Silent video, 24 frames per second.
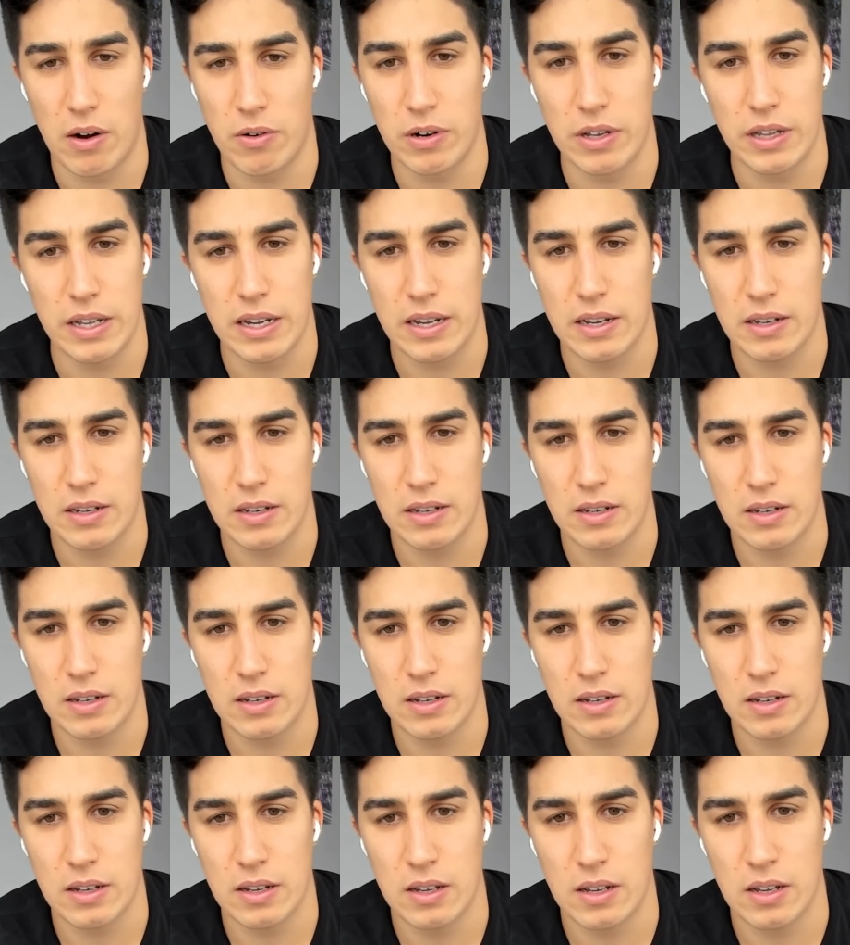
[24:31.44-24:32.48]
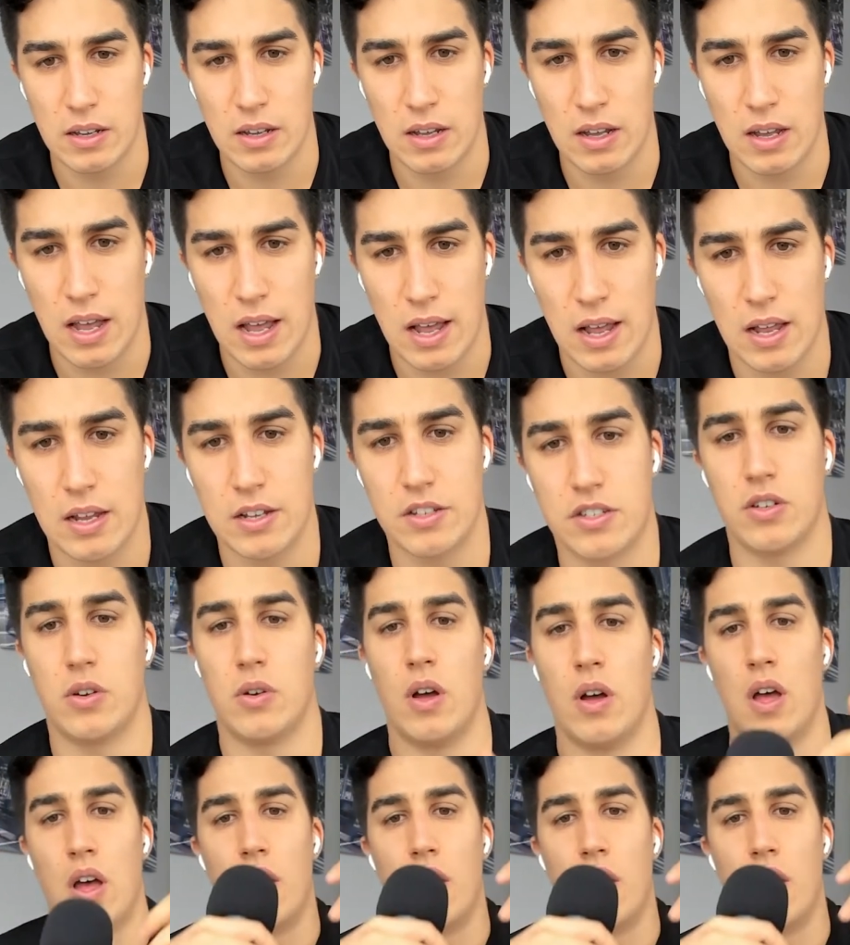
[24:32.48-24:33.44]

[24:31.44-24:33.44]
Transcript: really. And so no,